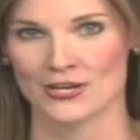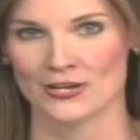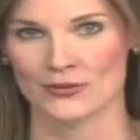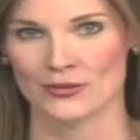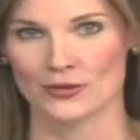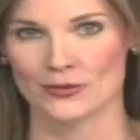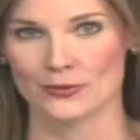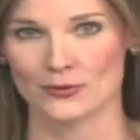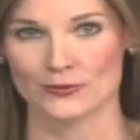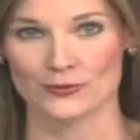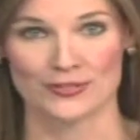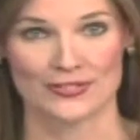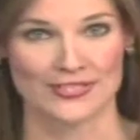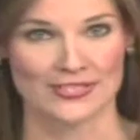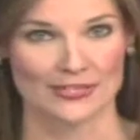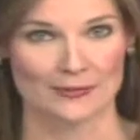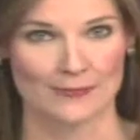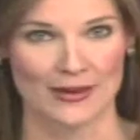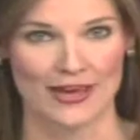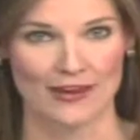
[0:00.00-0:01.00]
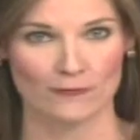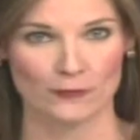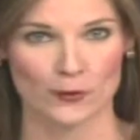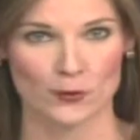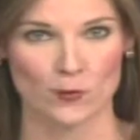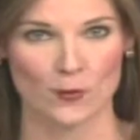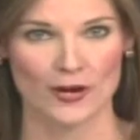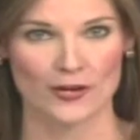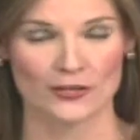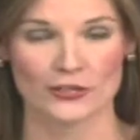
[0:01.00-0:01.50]
Though you see them
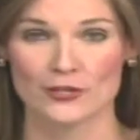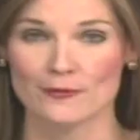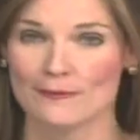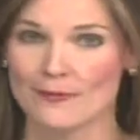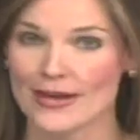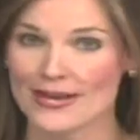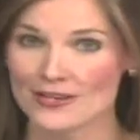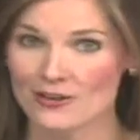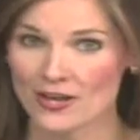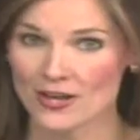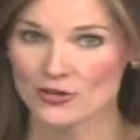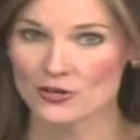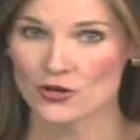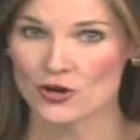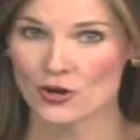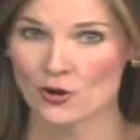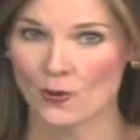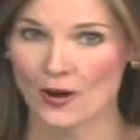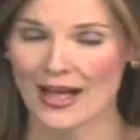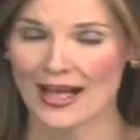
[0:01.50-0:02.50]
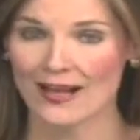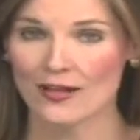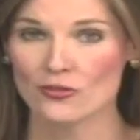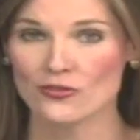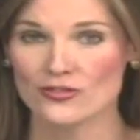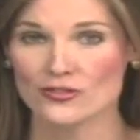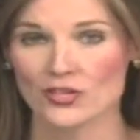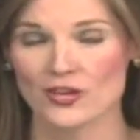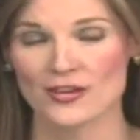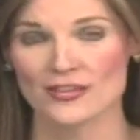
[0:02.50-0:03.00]
everywhere, you may not know how
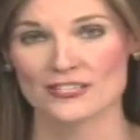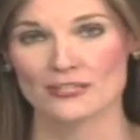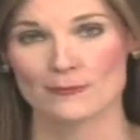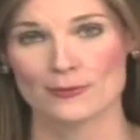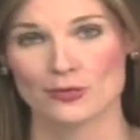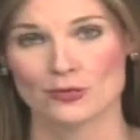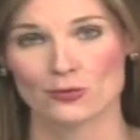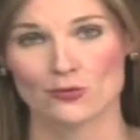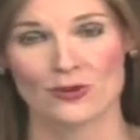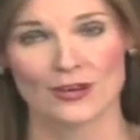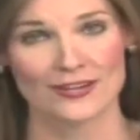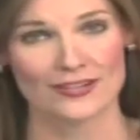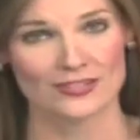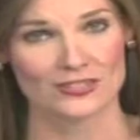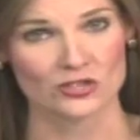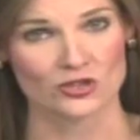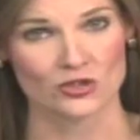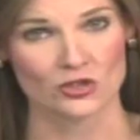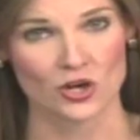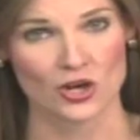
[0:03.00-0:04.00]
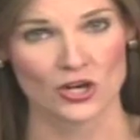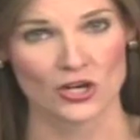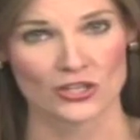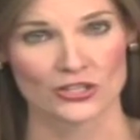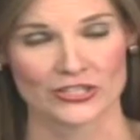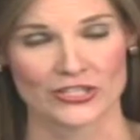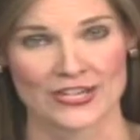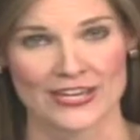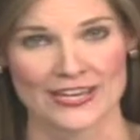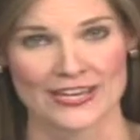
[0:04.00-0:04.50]
this hospital got its
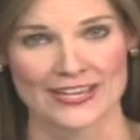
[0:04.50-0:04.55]
start.